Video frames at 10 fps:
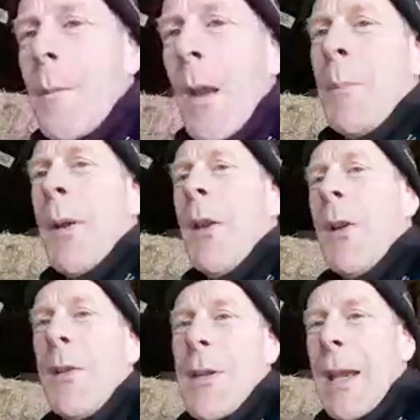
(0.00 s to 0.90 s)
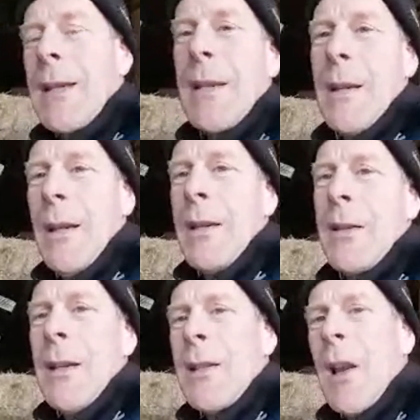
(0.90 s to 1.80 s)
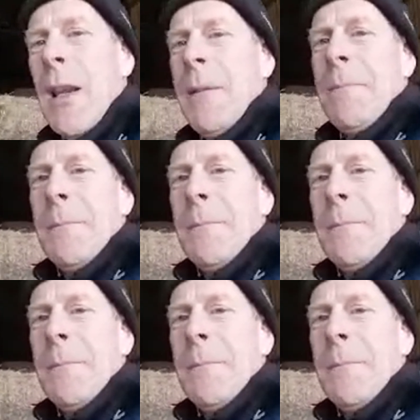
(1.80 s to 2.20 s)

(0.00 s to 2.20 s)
But you can taste it's slightly